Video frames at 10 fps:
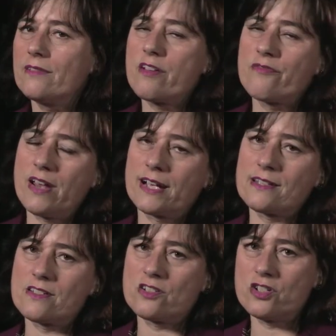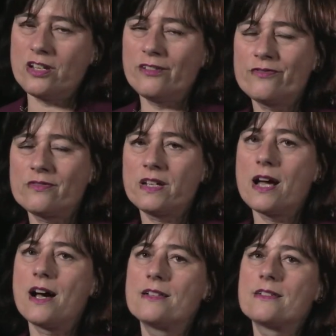reflects a shift we
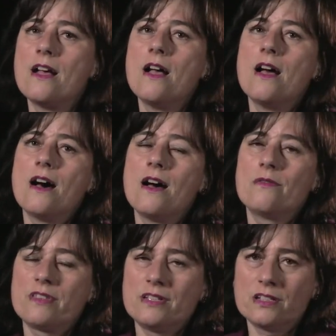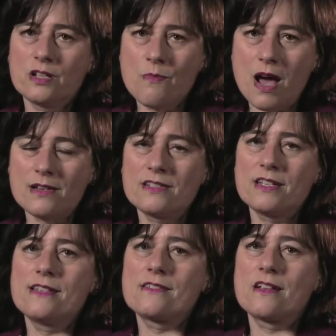had within the
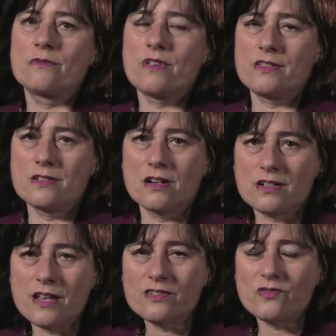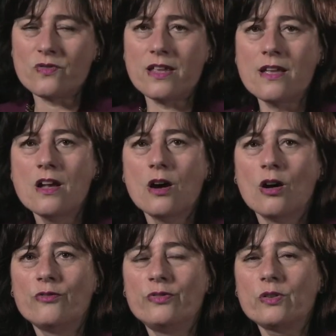humanities and within art history
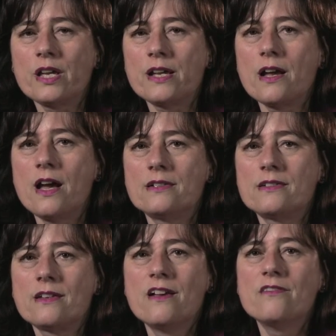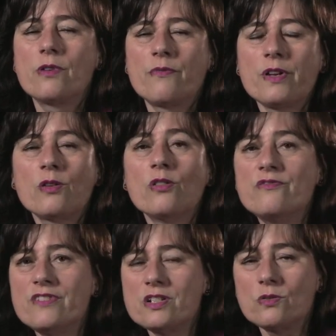of looking at what we call
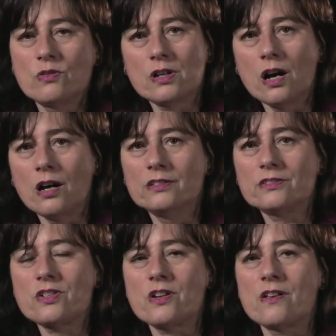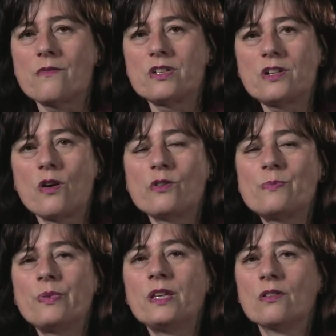visual culture, which goes
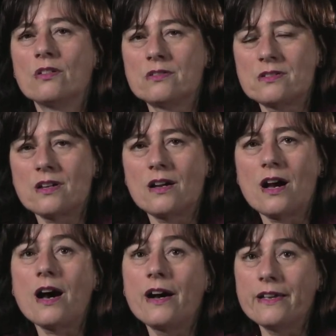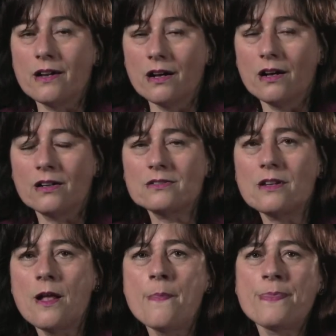beyond high art.
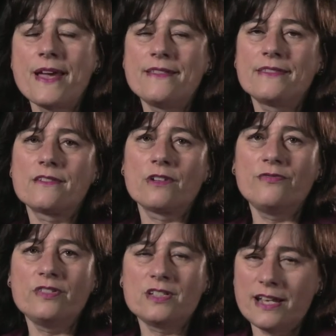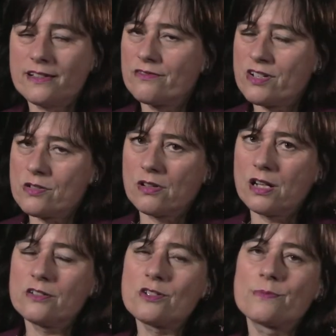And if you take a visual
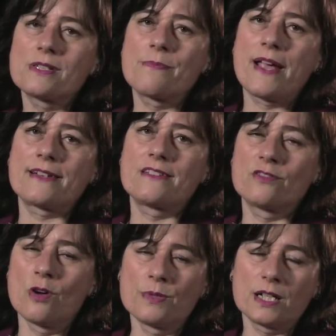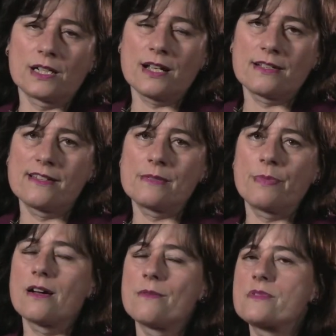culture perspective, an object like this
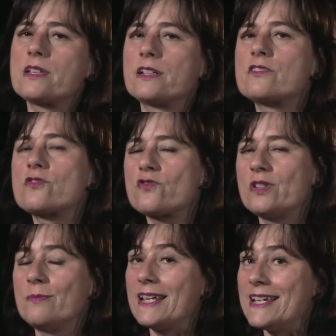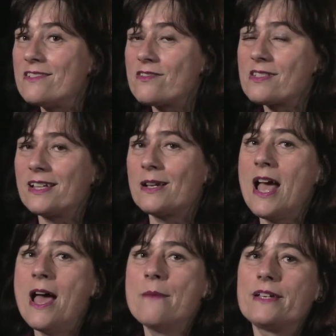becomes extremely interesting
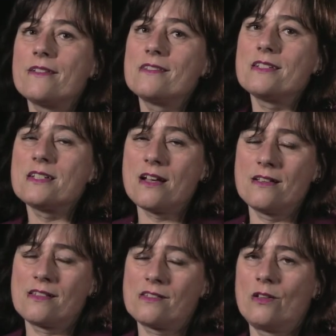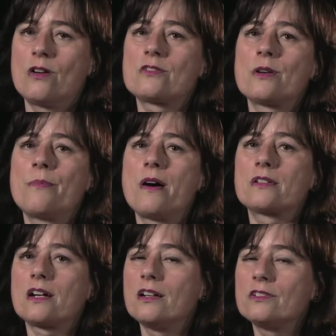because it tells us a lot
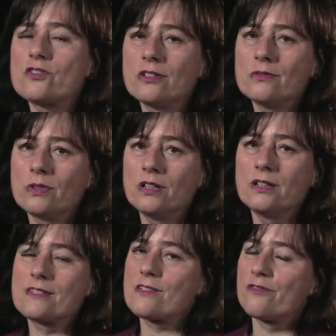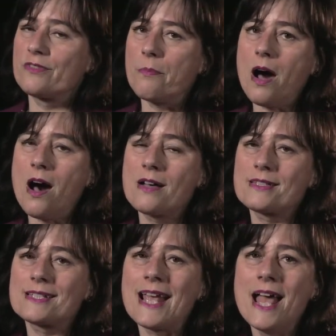about cultural worlds of the
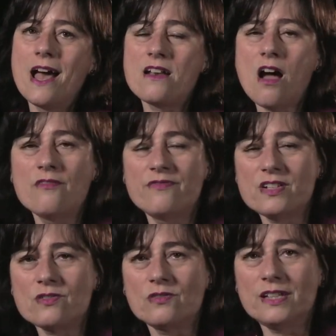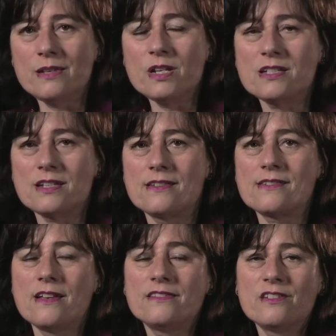past and how visual
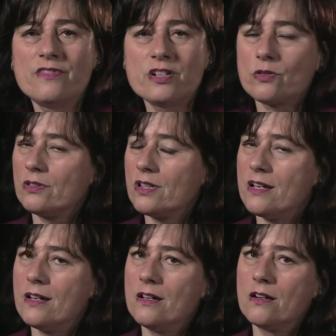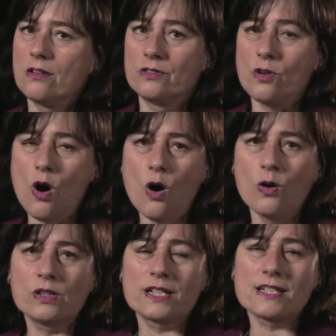images and the visual on the
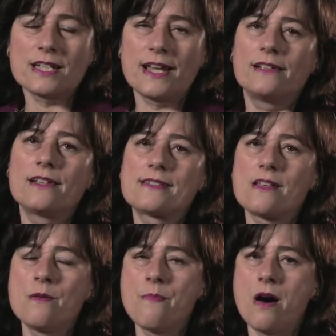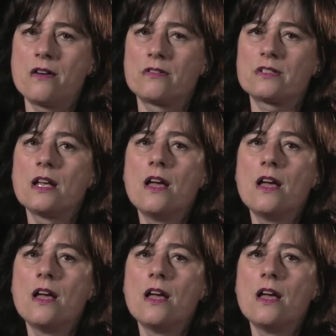whole can tell us about